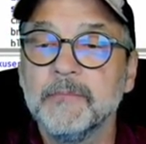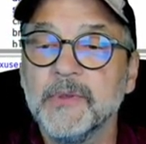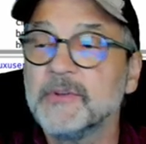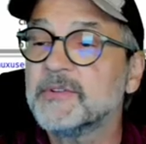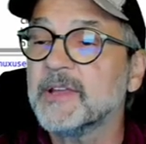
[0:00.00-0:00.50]

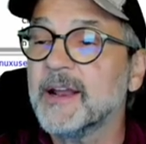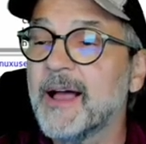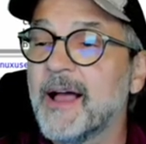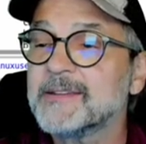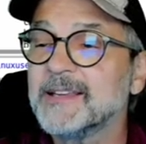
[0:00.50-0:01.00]
You
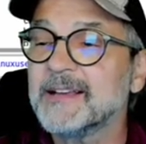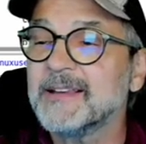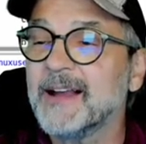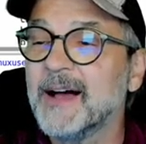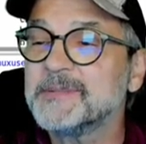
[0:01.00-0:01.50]

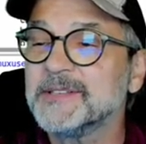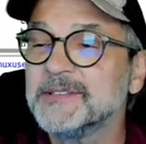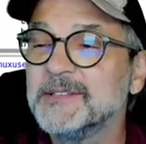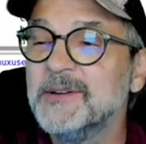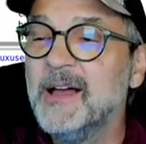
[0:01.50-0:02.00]
selected option
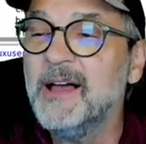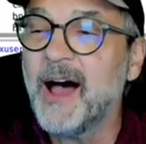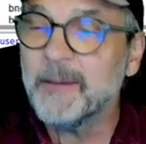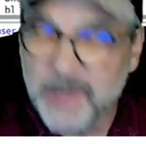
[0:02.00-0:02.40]
2. I'm